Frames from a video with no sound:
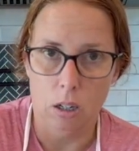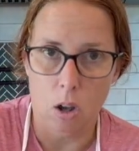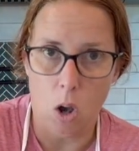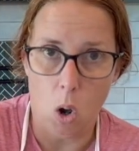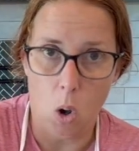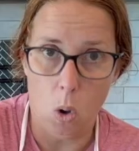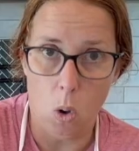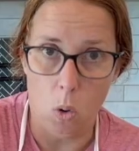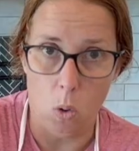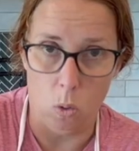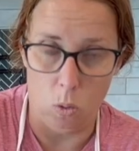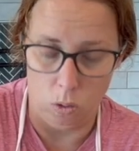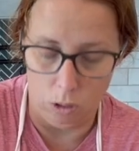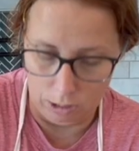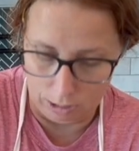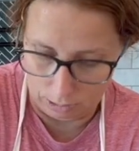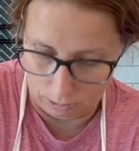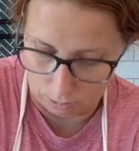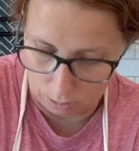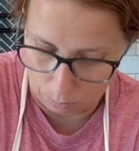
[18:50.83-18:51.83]
hole
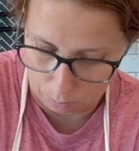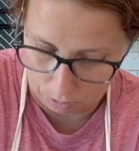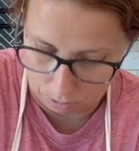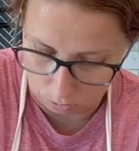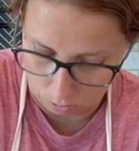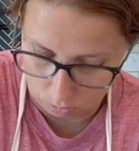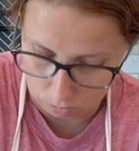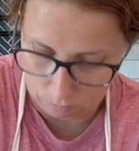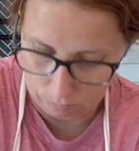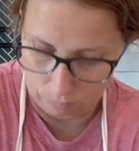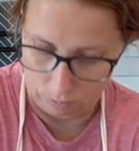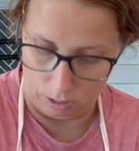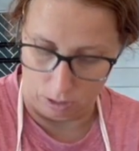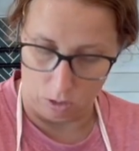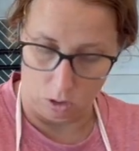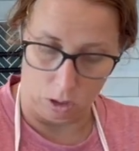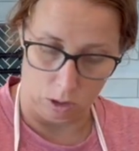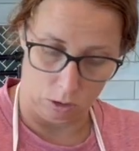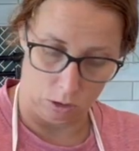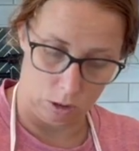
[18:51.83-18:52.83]
in the middle, and
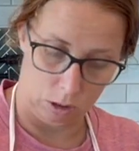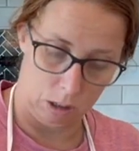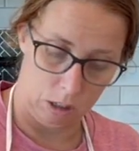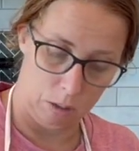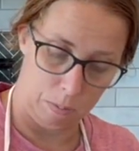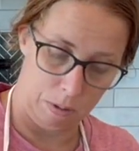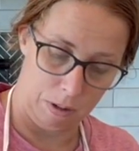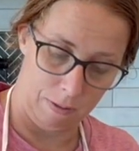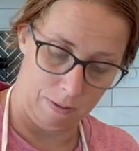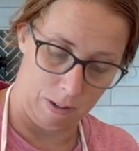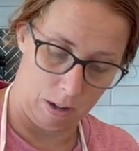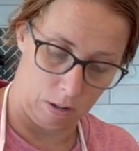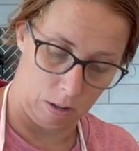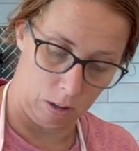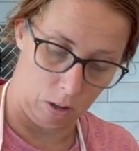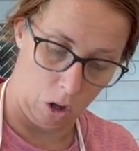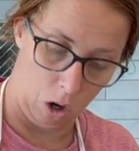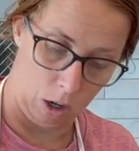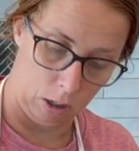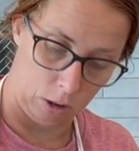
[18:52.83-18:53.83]
ours are gonna be very
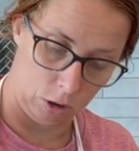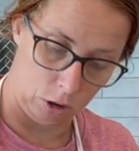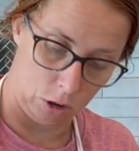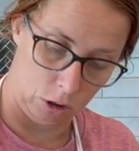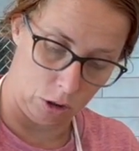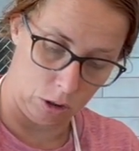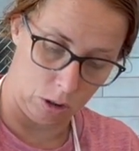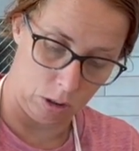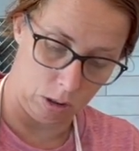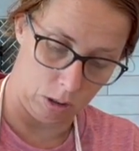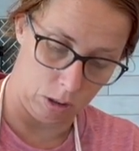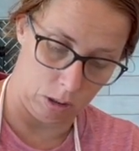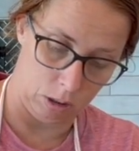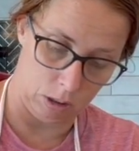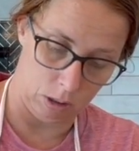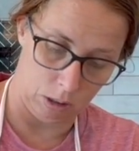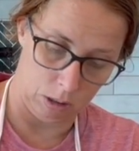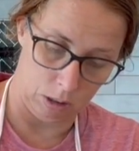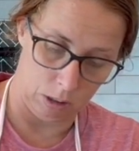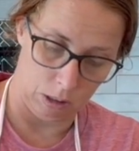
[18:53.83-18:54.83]
large,
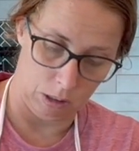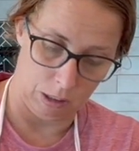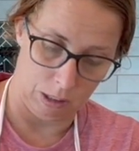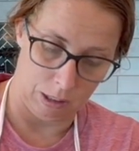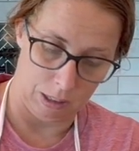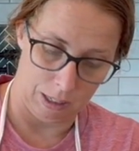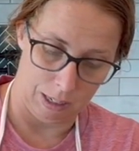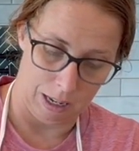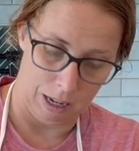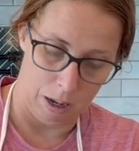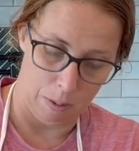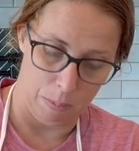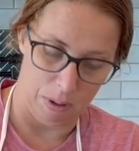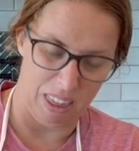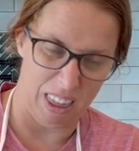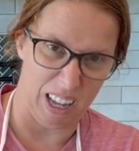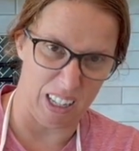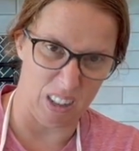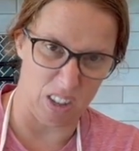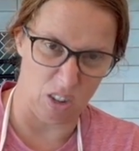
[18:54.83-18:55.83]
but
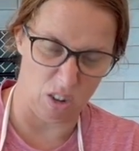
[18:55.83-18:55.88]
that's